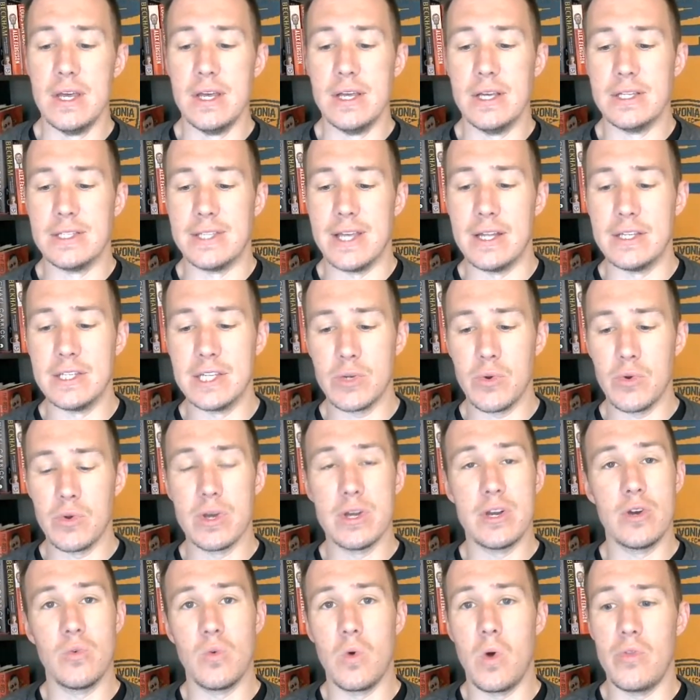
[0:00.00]
Sounds like we're
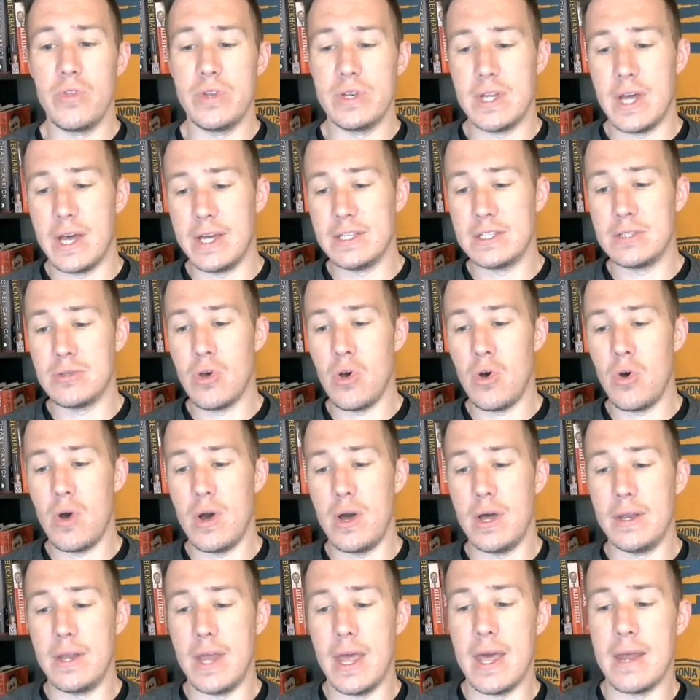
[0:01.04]
going to roll the dice, though,
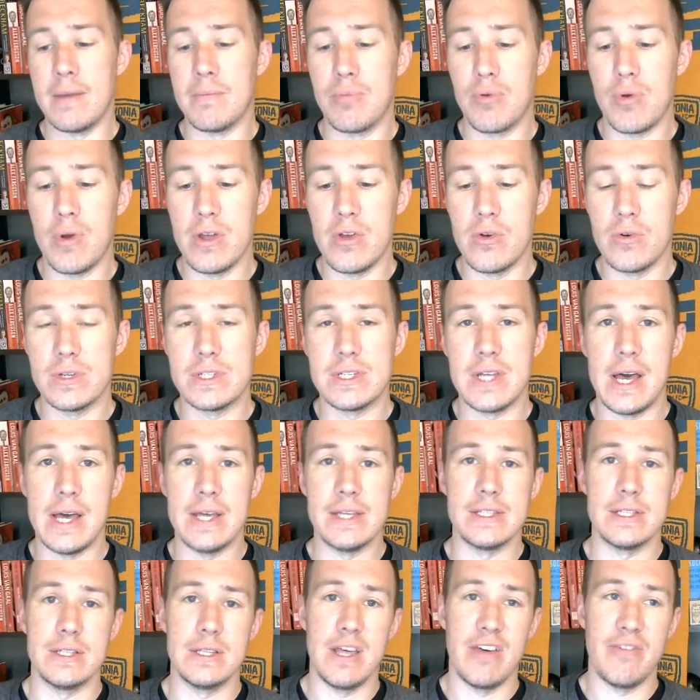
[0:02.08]
and
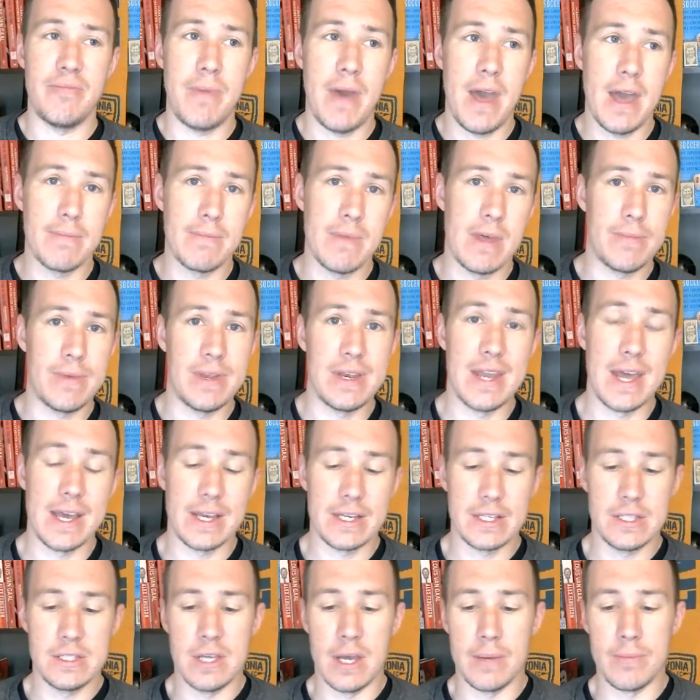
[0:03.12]
prioritize the left back maybe
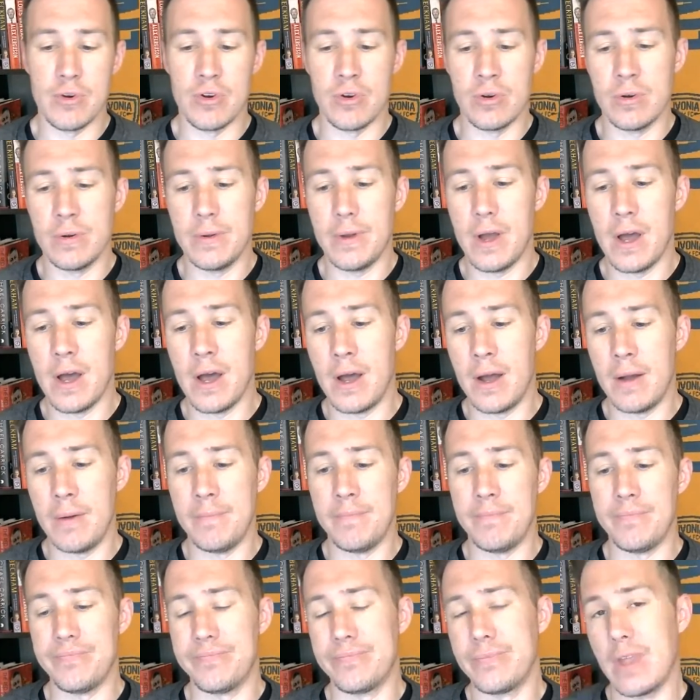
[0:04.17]
next summer.
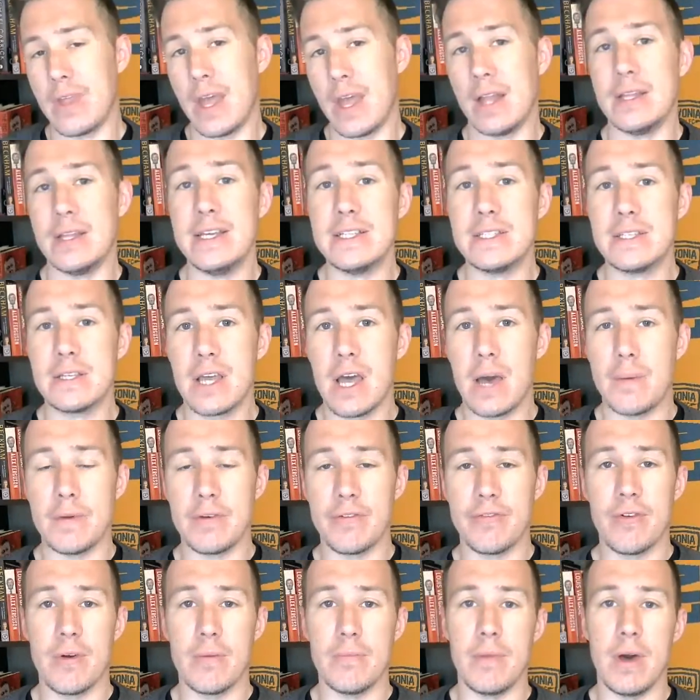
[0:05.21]
At least coming
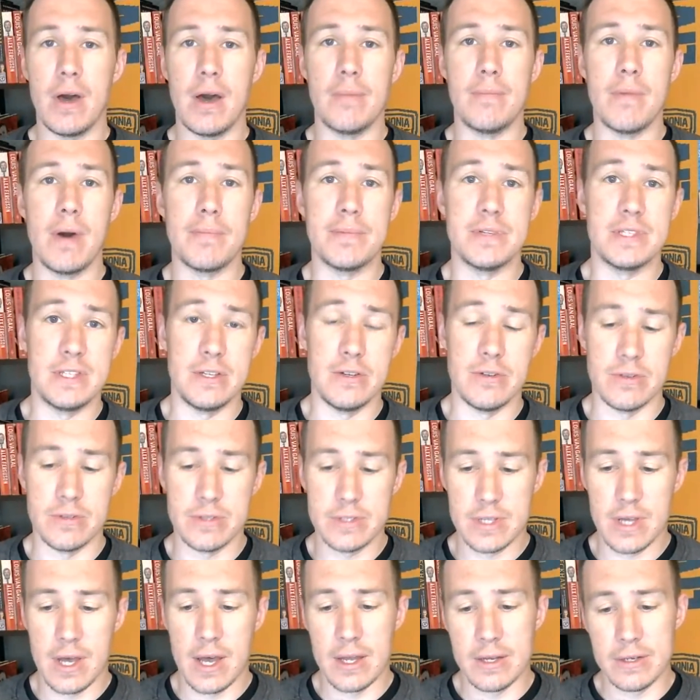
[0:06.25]
from Muppeteers
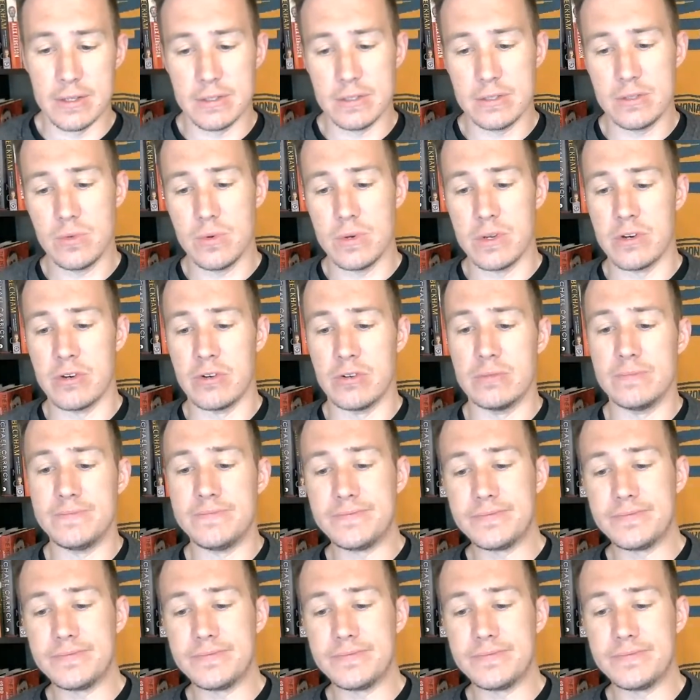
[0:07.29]
on Twitter.